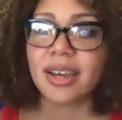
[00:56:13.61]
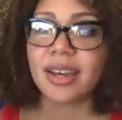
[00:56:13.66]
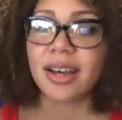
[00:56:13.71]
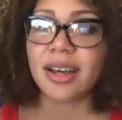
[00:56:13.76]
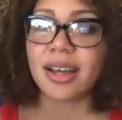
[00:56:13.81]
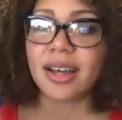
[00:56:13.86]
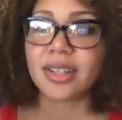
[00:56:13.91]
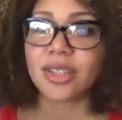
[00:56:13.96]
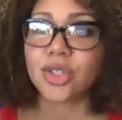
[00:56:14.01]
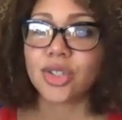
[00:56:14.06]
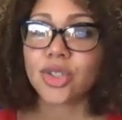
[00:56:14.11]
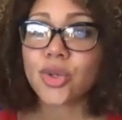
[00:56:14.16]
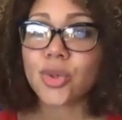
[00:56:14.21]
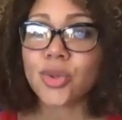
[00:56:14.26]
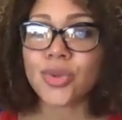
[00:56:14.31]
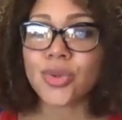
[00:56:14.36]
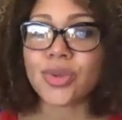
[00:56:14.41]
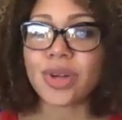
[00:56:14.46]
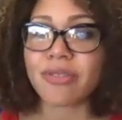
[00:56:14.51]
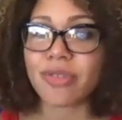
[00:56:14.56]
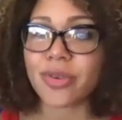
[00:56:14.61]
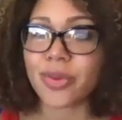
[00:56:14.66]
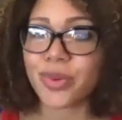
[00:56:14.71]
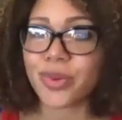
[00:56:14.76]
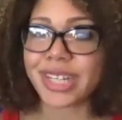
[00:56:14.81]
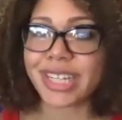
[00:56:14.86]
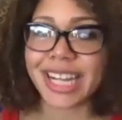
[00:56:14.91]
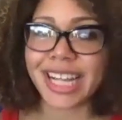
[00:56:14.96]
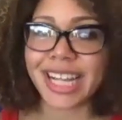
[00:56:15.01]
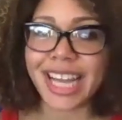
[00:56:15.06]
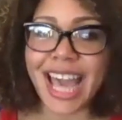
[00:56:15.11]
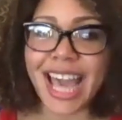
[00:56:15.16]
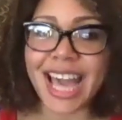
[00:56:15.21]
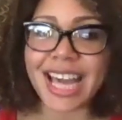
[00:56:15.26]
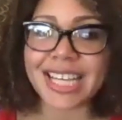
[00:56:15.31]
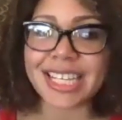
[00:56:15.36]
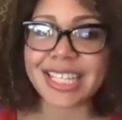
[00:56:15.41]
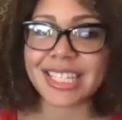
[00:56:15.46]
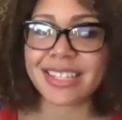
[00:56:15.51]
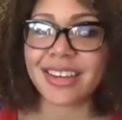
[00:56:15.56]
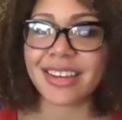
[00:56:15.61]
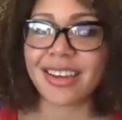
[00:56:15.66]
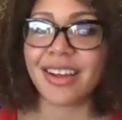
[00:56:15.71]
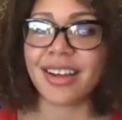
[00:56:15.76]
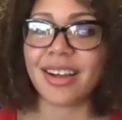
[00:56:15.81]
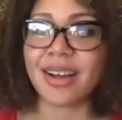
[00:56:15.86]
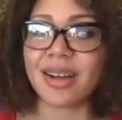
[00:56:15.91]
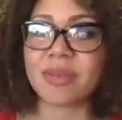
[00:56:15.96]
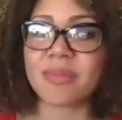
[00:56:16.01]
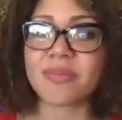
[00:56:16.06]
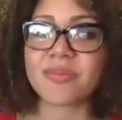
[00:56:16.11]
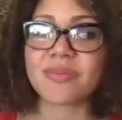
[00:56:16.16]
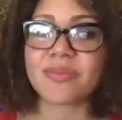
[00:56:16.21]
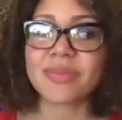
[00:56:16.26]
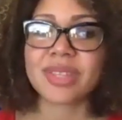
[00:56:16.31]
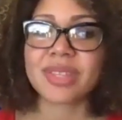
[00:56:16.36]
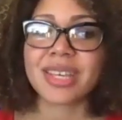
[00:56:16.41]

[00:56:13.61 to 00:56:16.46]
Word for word: uh, tool of the working class, um,